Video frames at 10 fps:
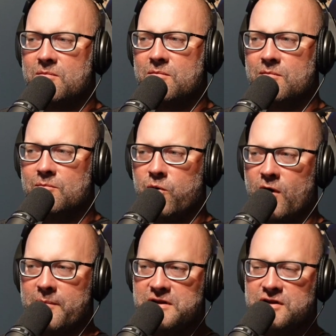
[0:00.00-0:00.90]

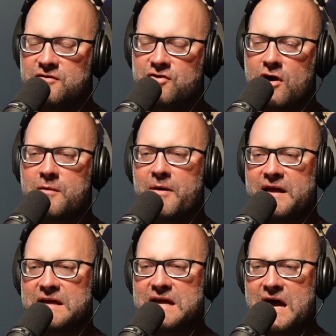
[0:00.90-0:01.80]
boy, I mean, you talk about a
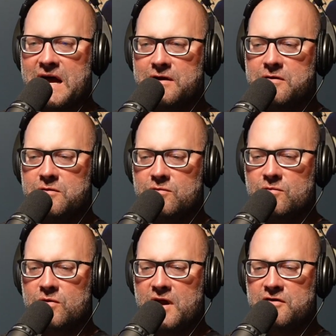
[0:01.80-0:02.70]
guy who
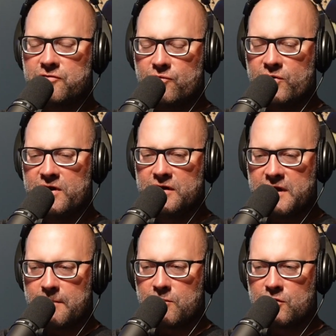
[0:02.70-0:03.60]
has really
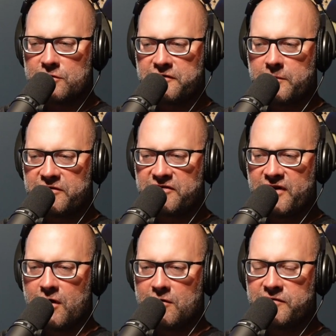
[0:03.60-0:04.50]
immersed
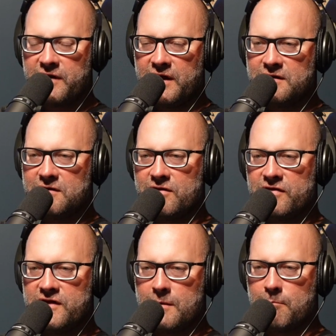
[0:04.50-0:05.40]
himself in
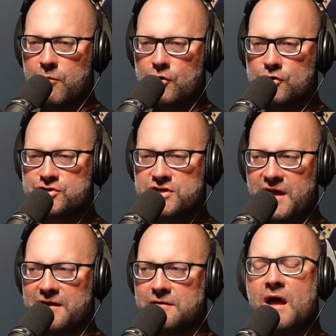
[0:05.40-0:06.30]
the
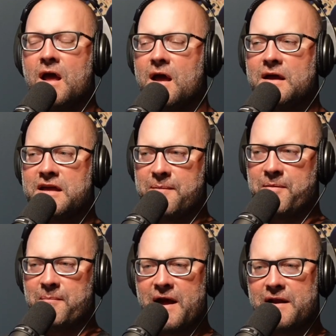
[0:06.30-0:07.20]
and keep
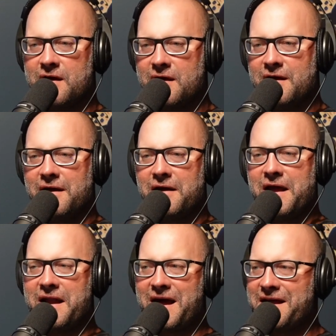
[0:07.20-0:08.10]
in mind,
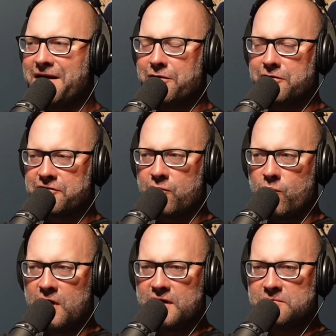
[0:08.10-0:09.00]
NIL's 2